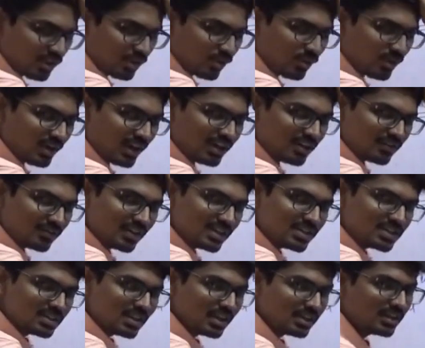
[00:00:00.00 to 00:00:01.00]
load at
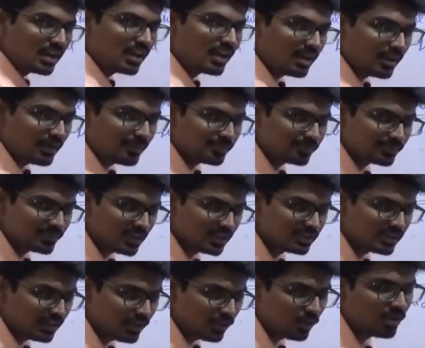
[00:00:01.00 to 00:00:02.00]
which the
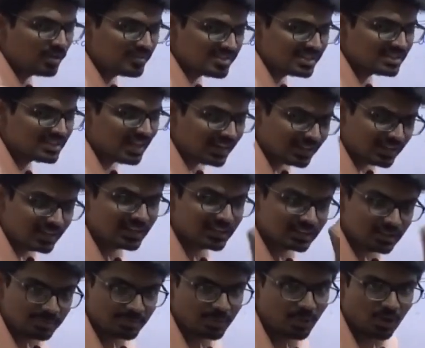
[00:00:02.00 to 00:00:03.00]
load which is acting at
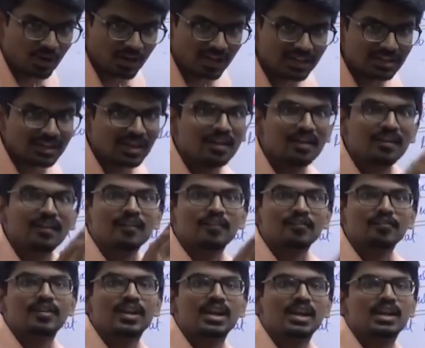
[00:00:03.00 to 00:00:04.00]
the point
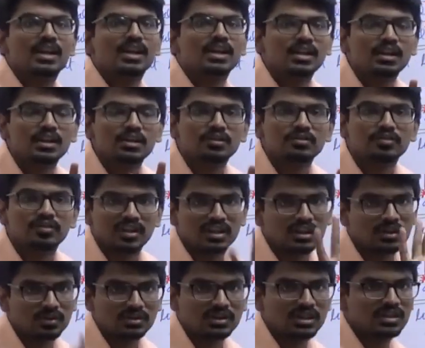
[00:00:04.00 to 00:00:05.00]
where I need to
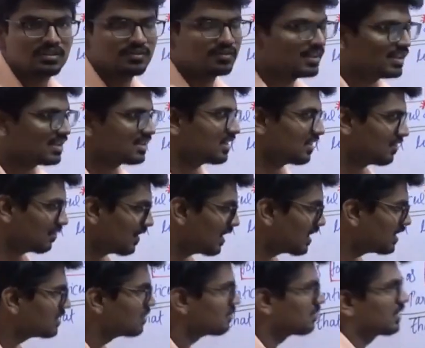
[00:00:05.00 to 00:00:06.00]
find out the deflection.
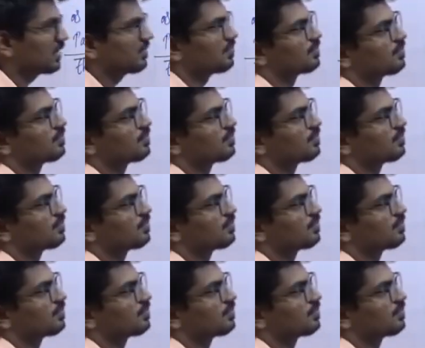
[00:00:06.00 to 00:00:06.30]
Very simple.